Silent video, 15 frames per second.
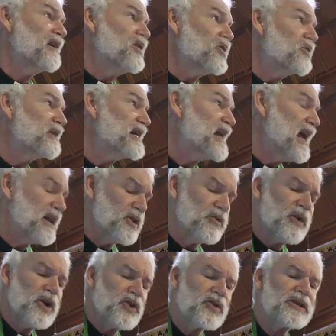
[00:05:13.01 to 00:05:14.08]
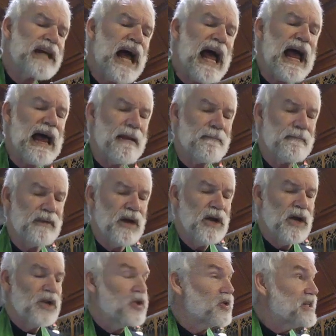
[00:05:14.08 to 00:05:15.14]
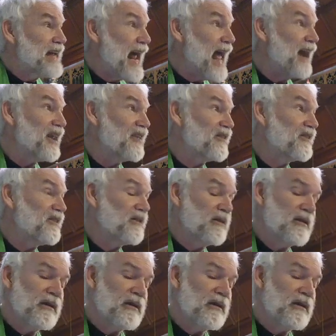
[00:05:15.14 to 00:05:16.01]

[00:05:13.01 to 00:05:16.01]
You attend. Your time, your talents